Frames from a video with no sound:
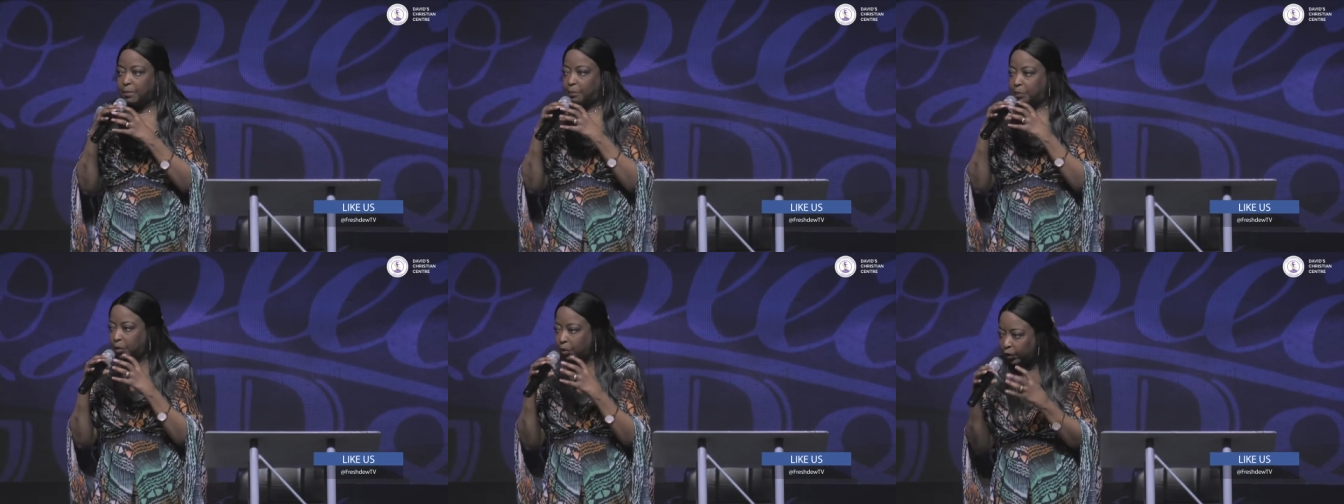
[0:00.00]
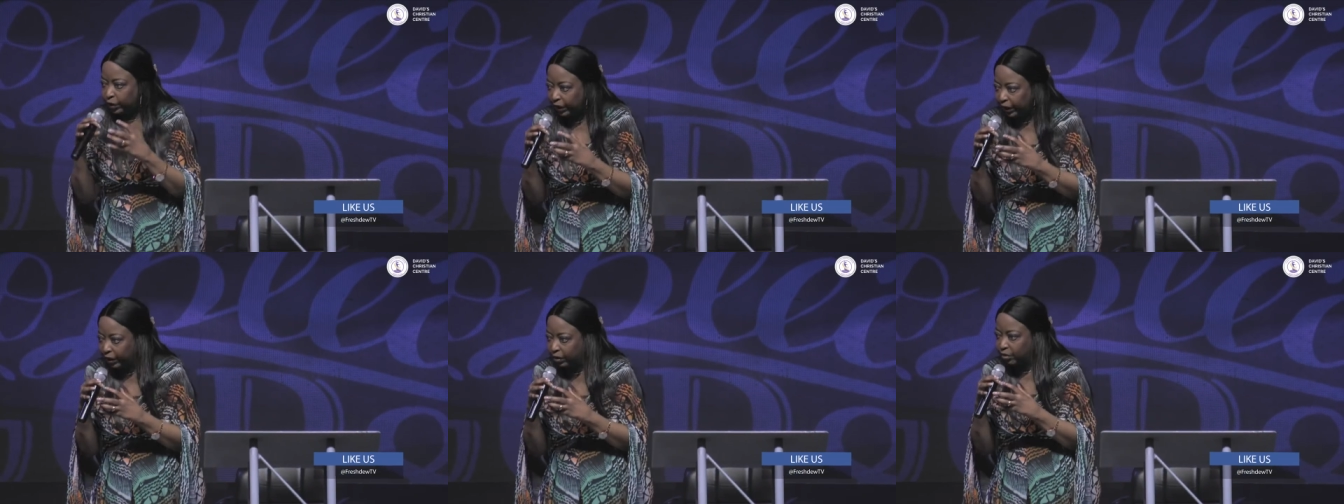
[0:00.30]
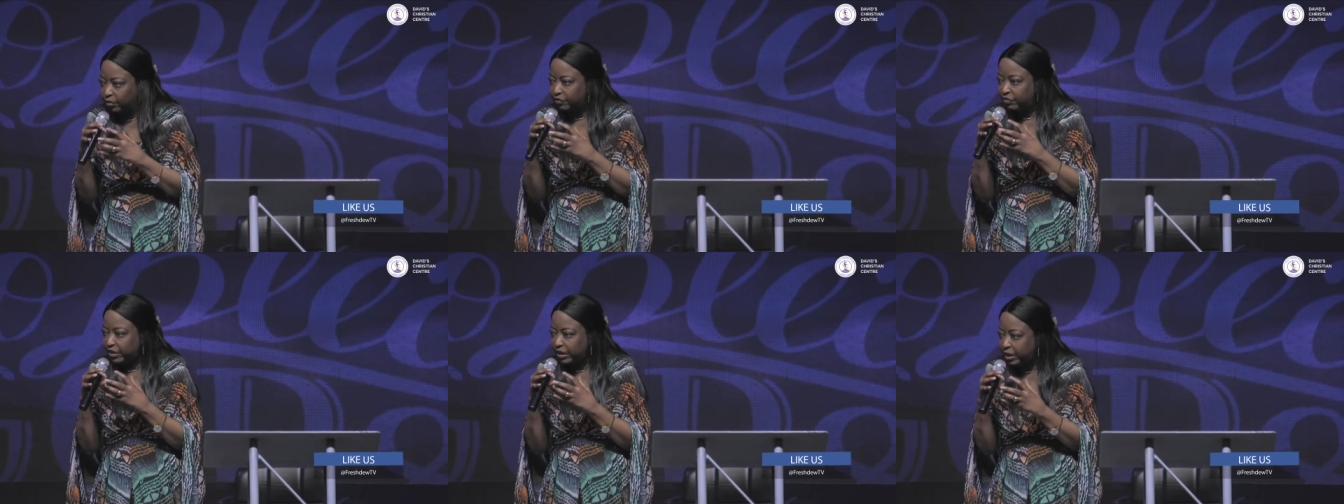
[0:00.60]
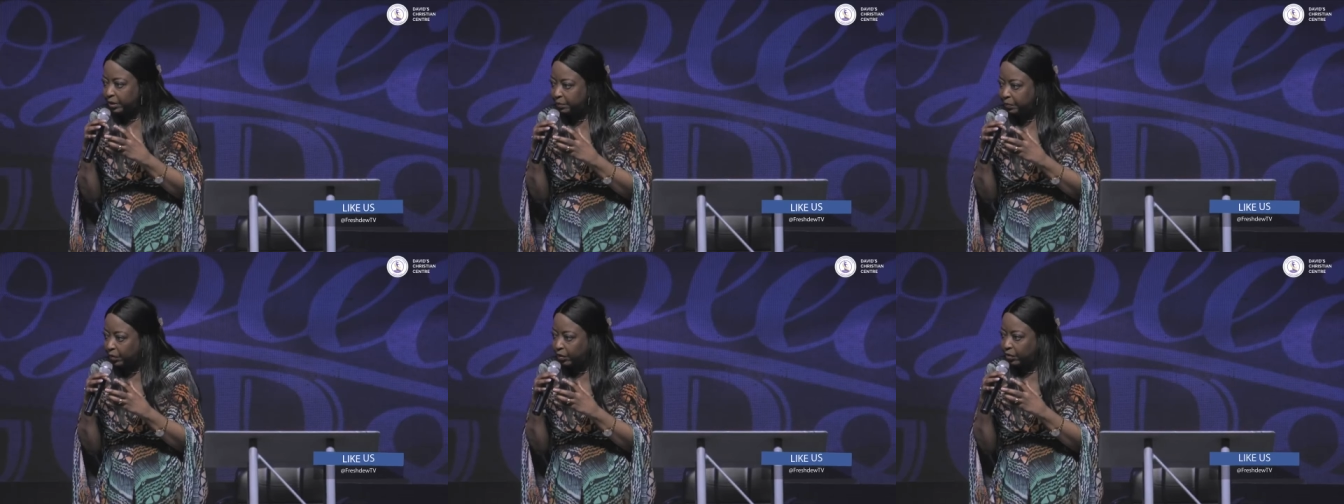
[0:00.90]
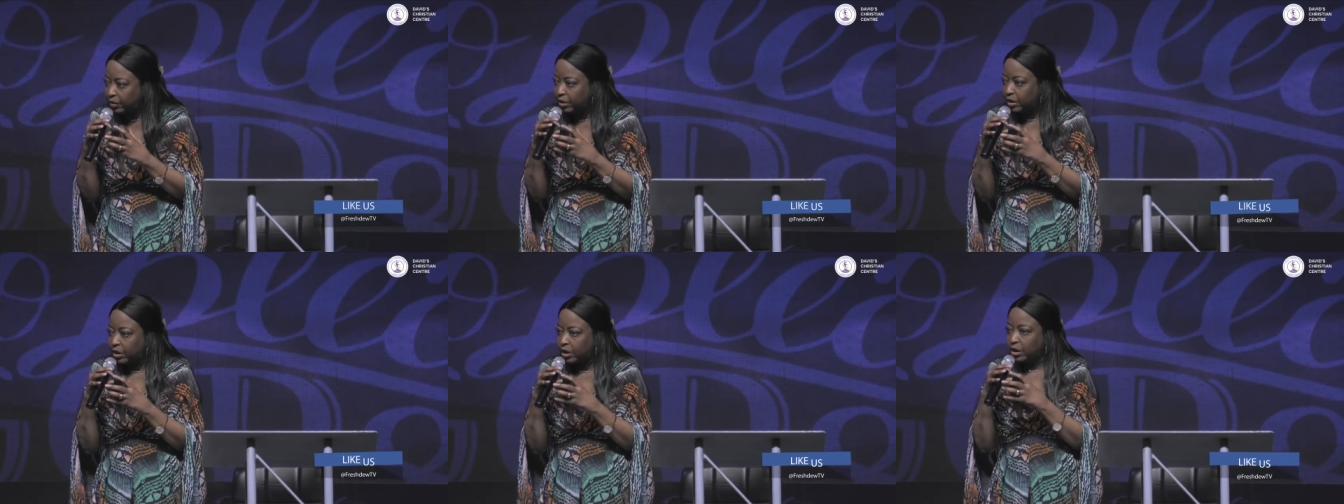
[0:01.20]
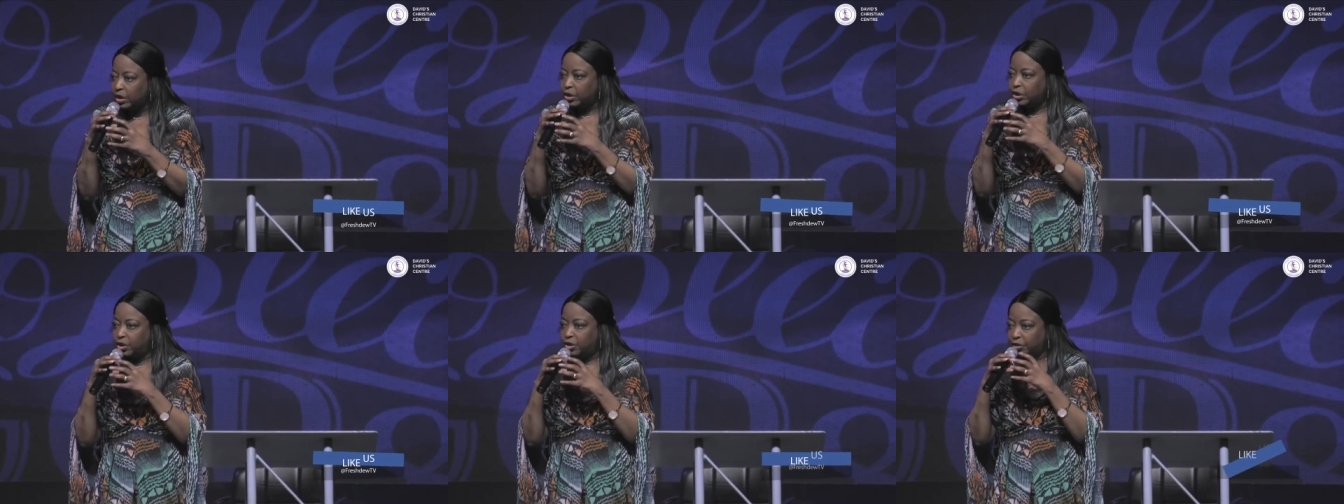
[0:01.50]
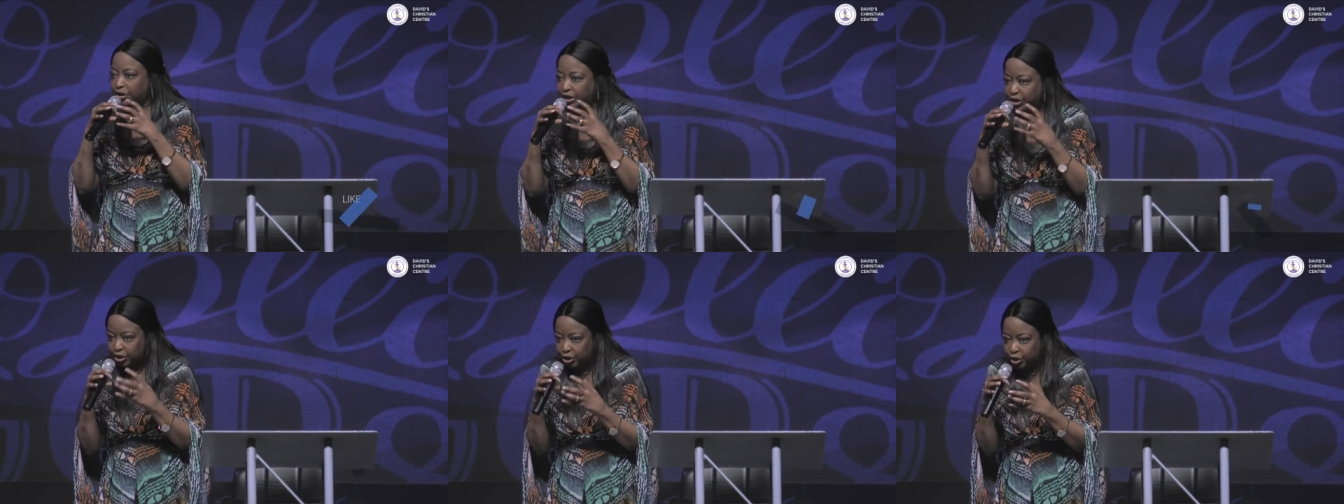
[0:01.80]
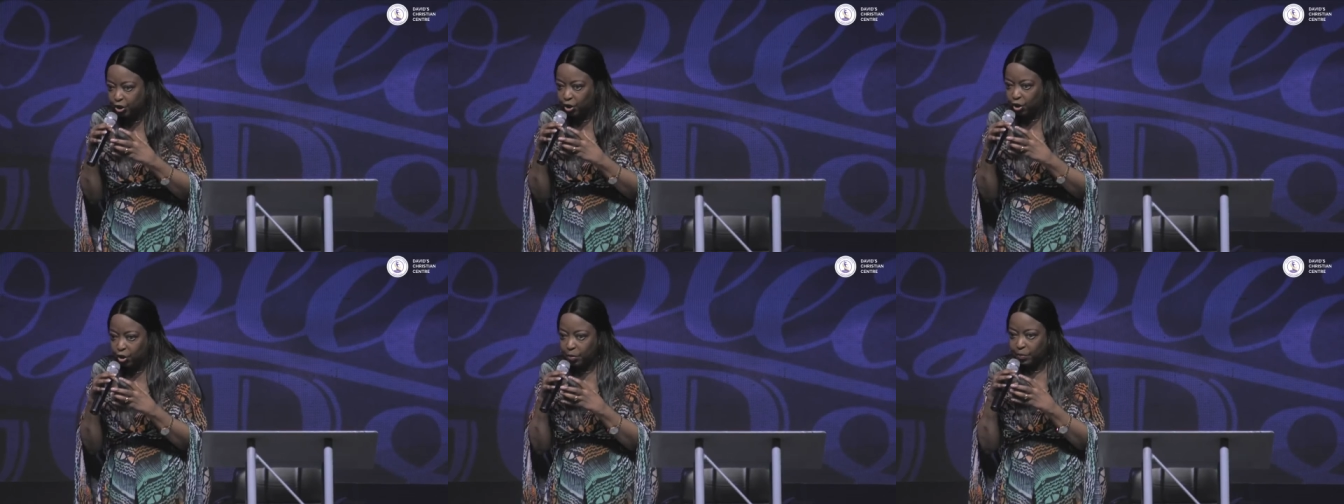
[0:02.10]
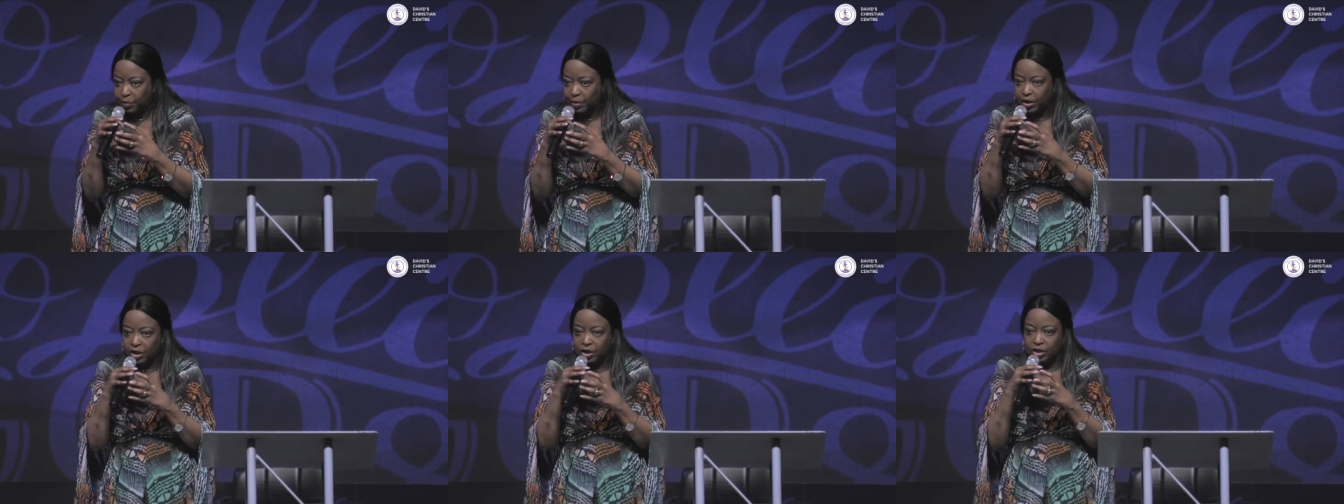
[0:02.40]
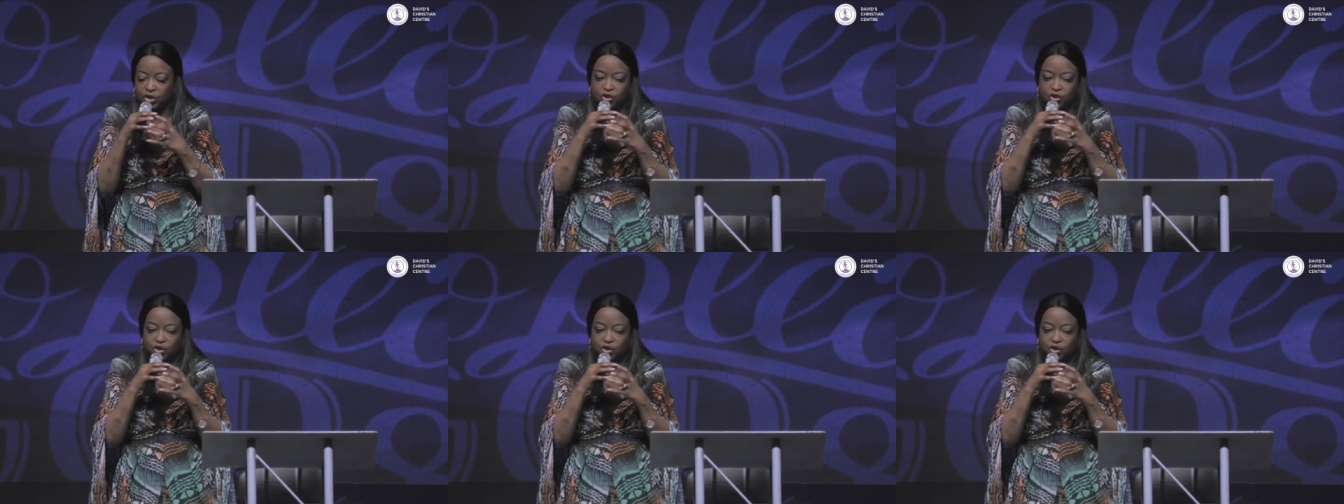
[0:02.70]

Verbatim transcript: employer of labor, great job.